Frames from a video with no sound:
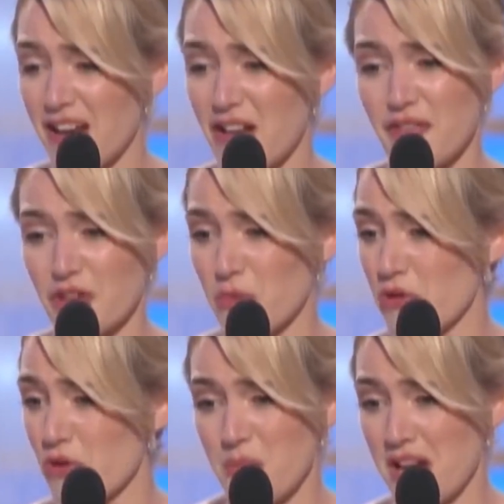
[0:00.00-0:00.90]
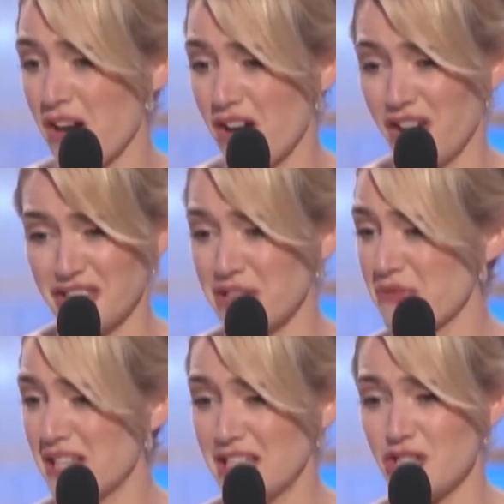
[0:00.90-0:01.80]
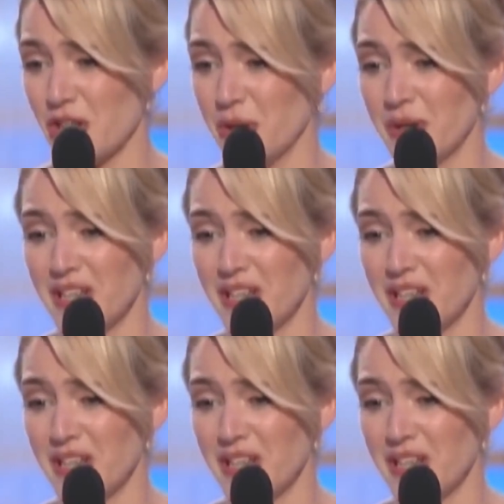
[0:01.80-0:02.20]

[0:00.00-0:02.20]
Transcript: I love you with all my heart, I really do.